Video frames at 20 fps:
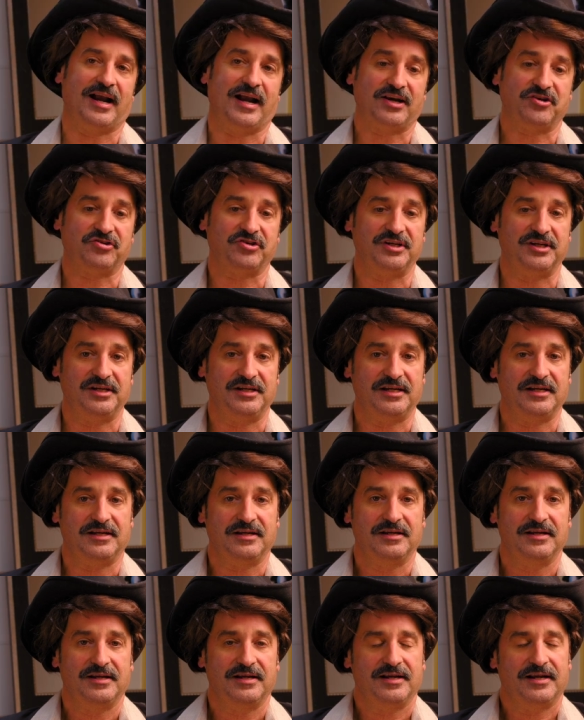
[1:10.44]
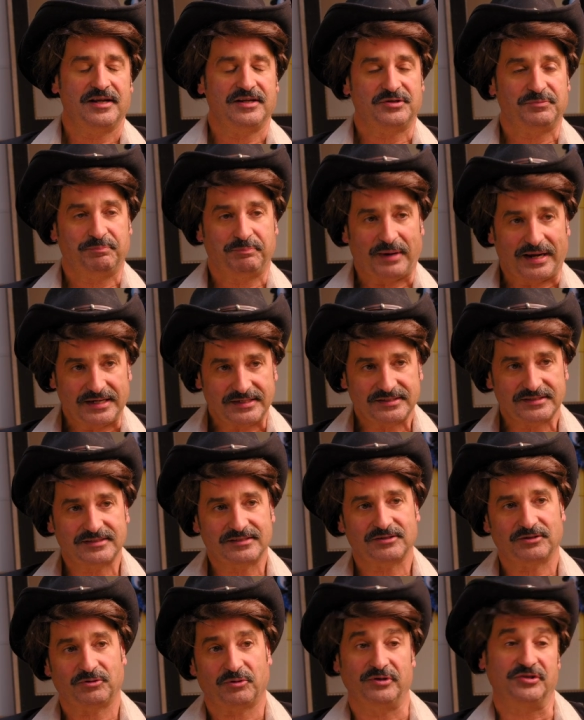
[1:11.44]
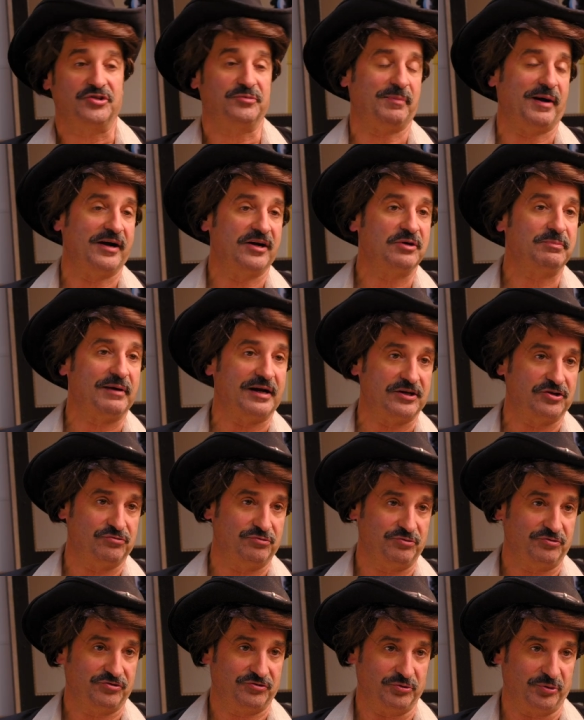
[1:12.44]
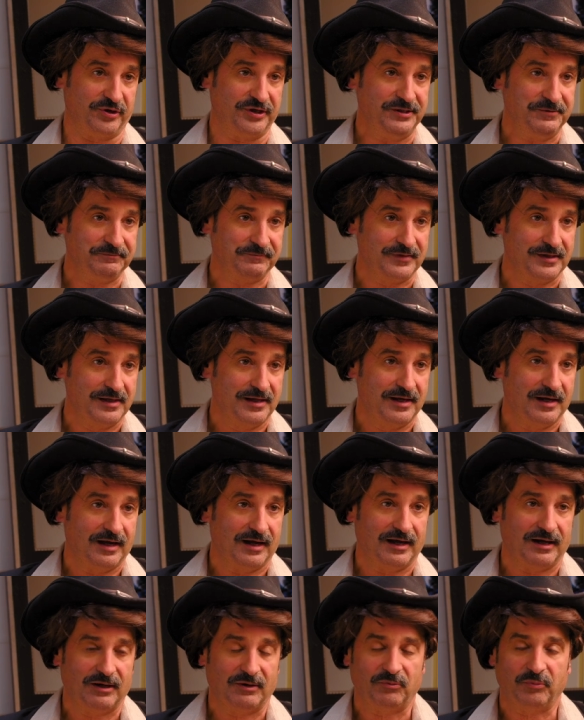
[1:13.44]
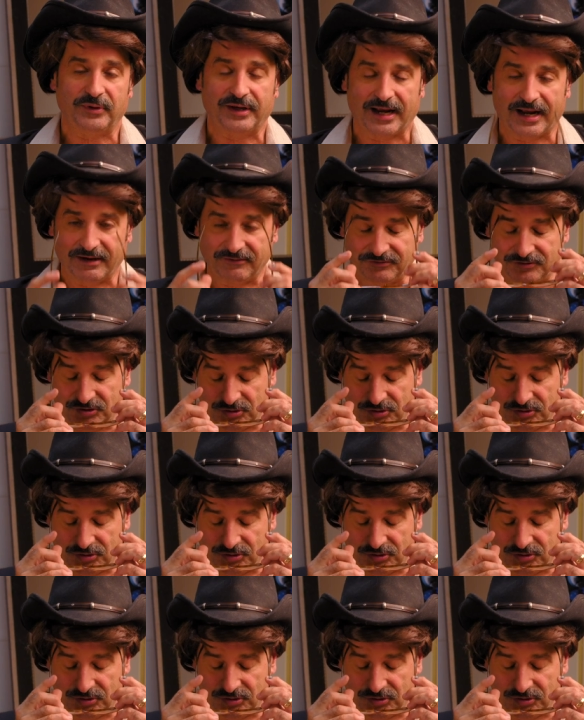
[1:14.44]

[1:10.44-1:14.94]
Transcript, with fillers: actually is based or inspired by a true story. Yes. Um, we have